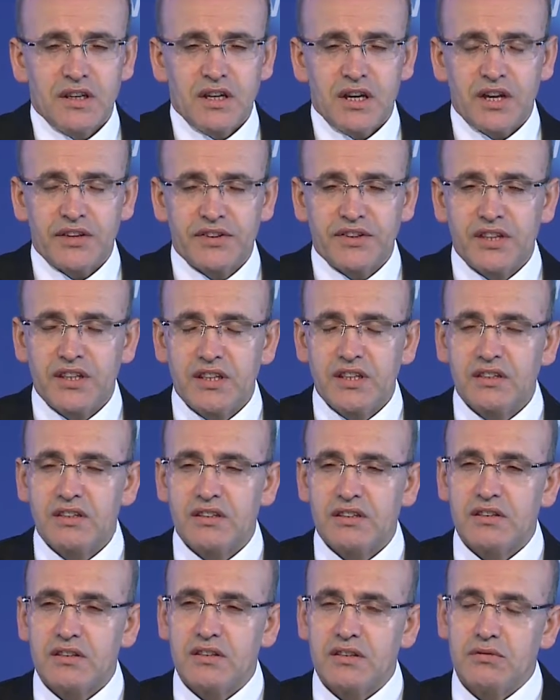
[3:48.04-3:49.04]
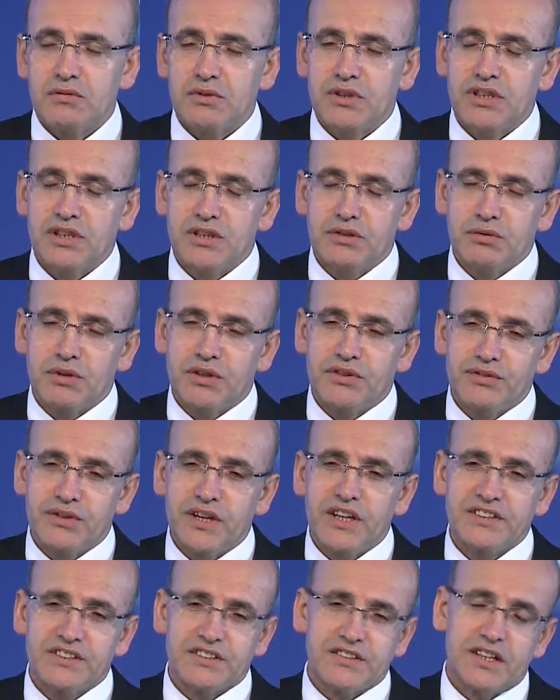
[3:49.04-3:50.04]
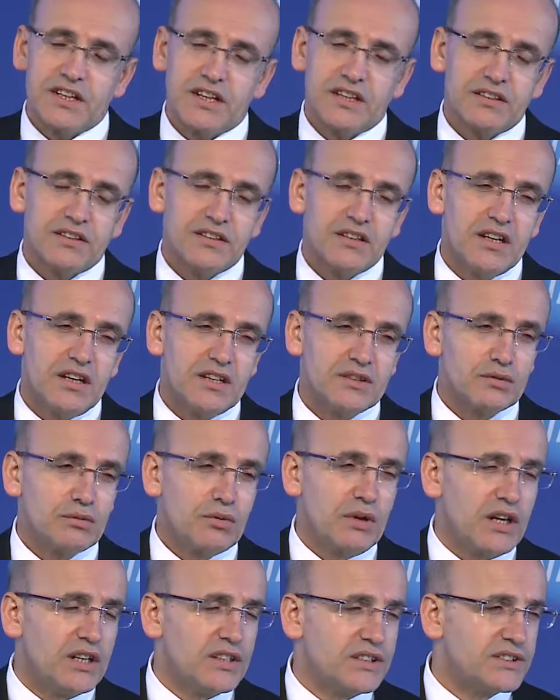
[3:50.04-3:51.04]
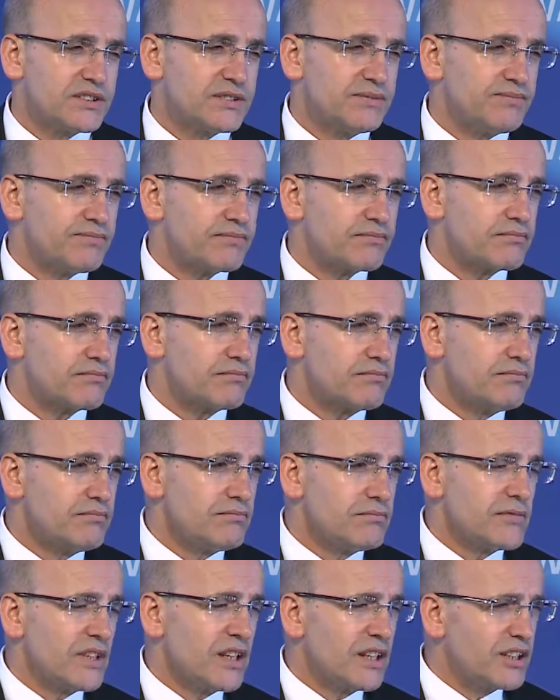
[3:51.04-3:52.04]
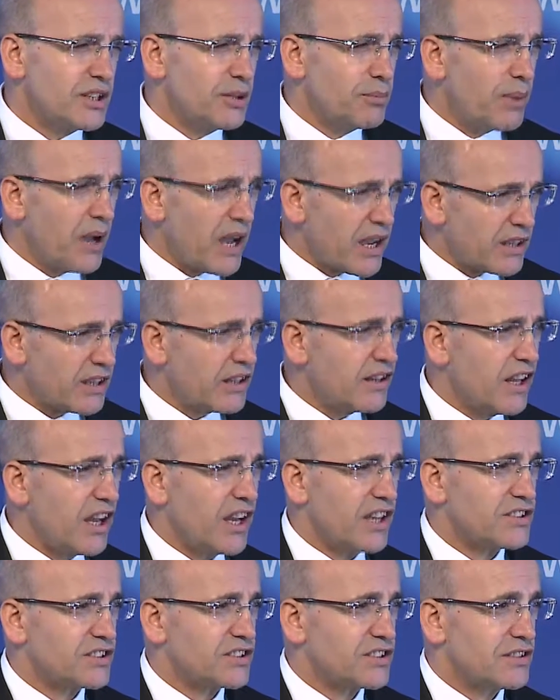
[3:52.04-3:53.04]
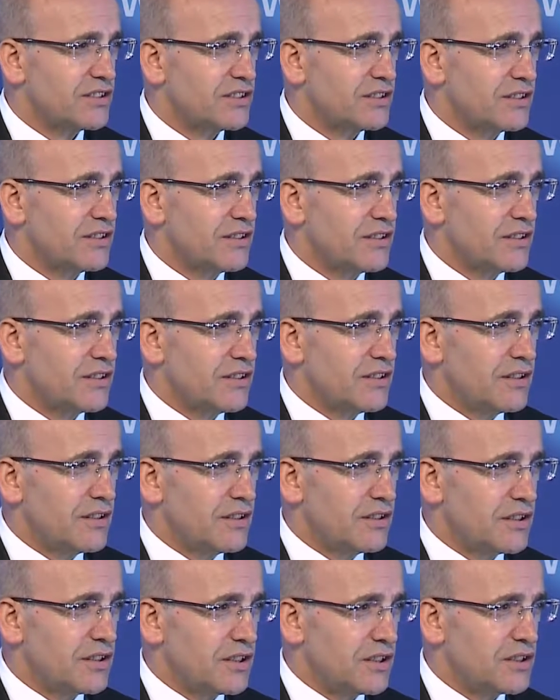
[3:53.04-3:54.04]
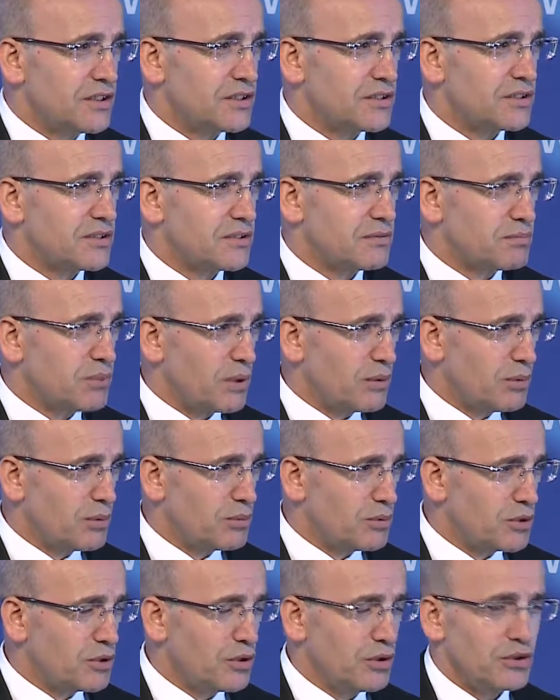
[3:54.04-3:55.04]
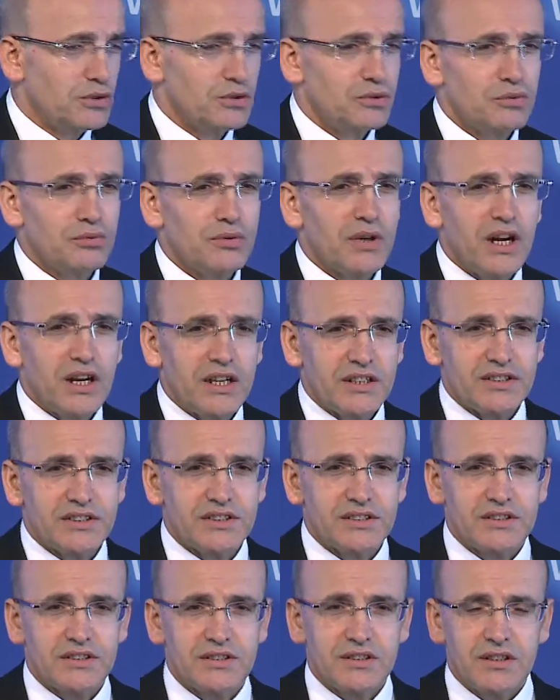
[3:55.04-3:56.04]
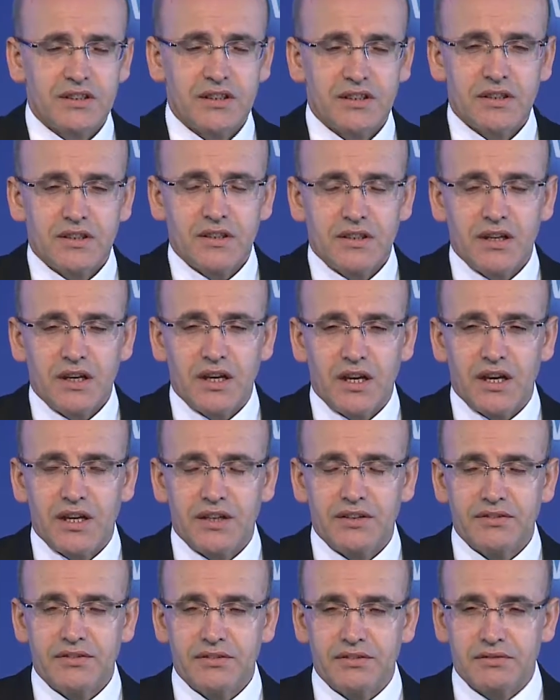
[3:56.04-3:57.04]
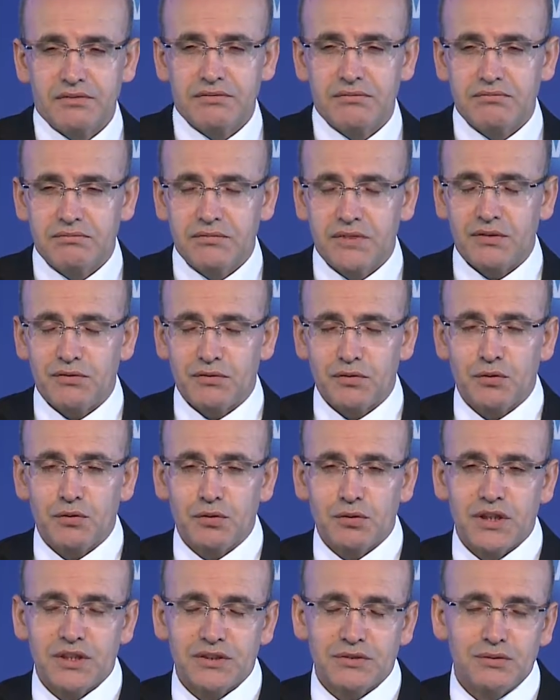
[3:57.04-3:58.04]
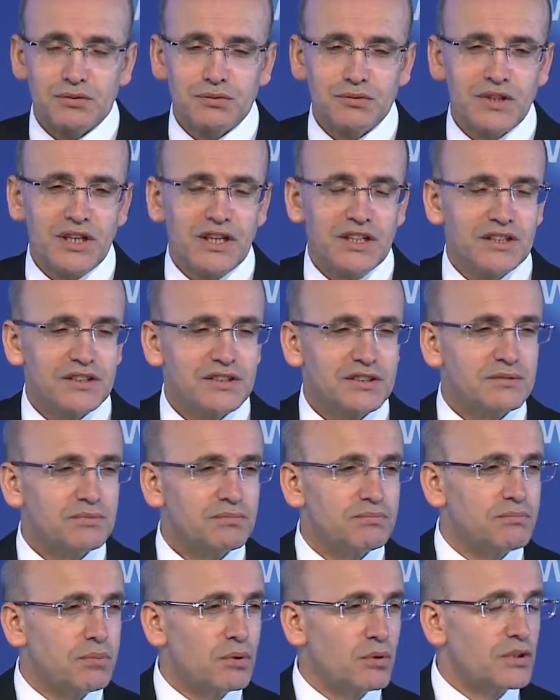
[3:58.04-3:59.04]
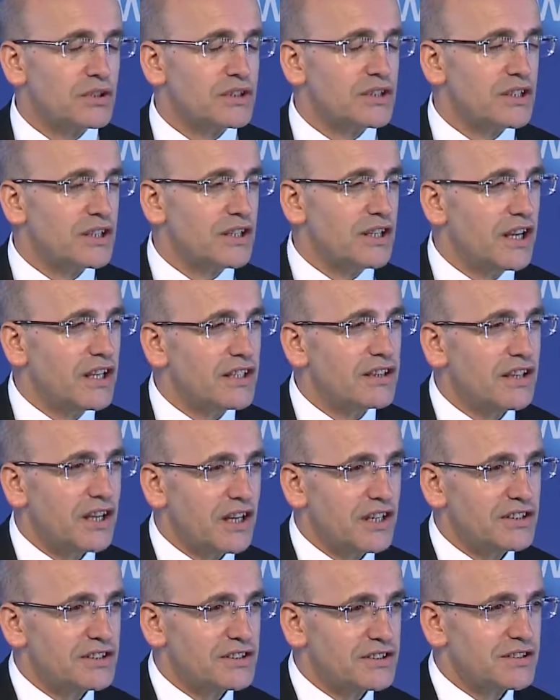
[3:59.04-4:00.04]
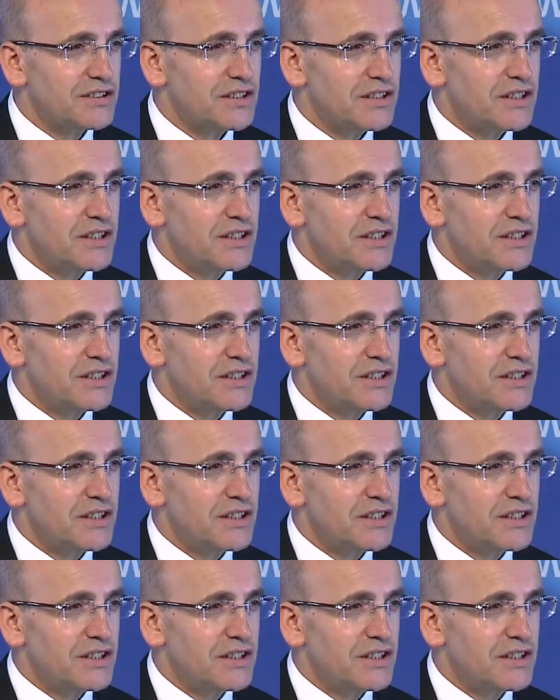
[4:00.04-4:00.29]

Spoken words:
I think we need to address that. Otherwise, the backlash is probably going to rise. And if you look at today's political headlines,